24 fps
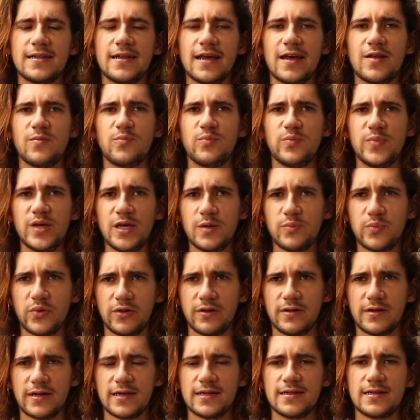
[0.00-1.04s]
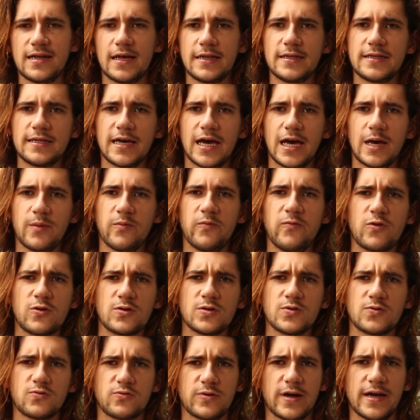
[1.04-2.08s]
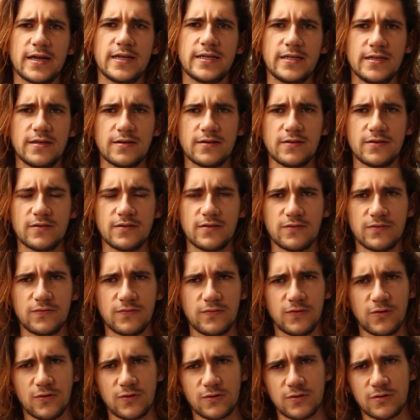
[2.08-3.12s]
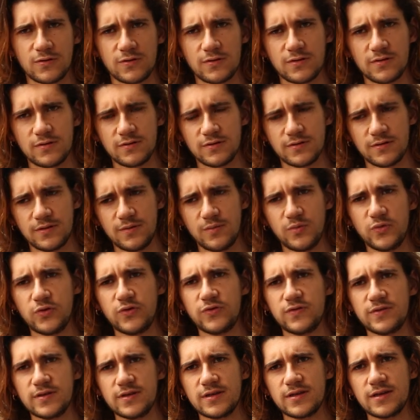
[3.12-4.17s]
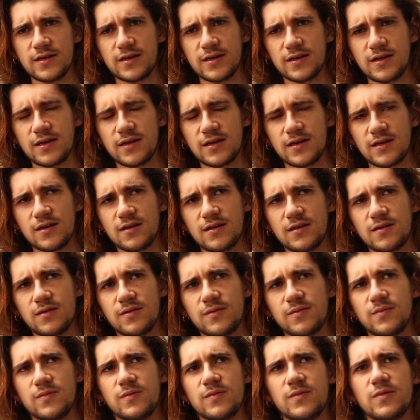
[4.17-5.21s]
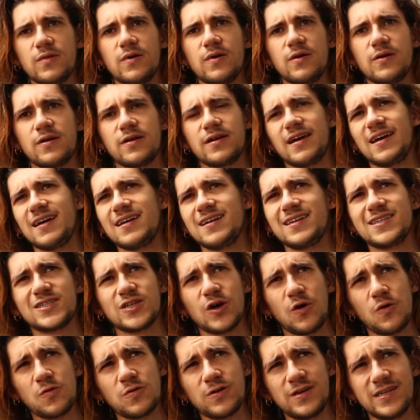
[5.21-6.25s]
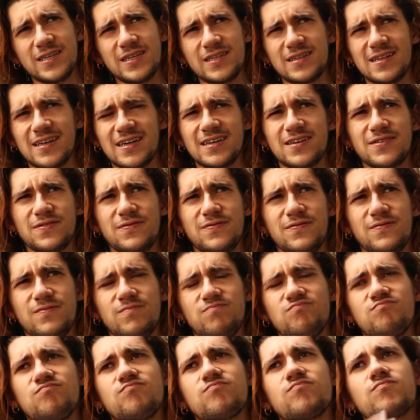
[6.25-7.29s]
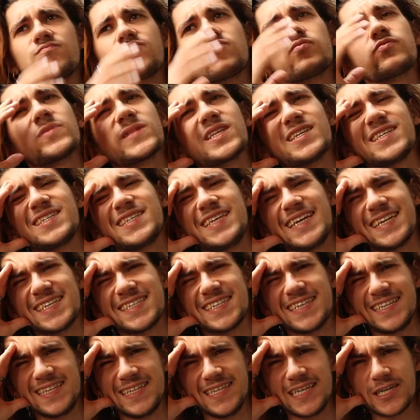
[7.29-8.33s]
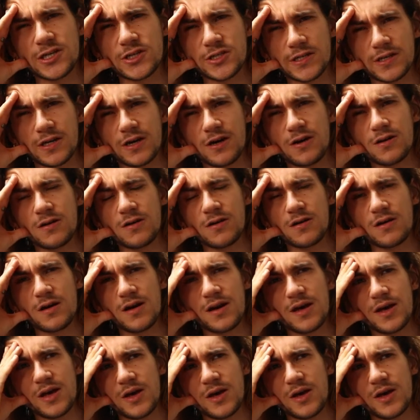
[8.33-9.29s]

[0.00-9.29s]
that people at that time weren't ready for the movie. Okay, and it's only like 16 years ago,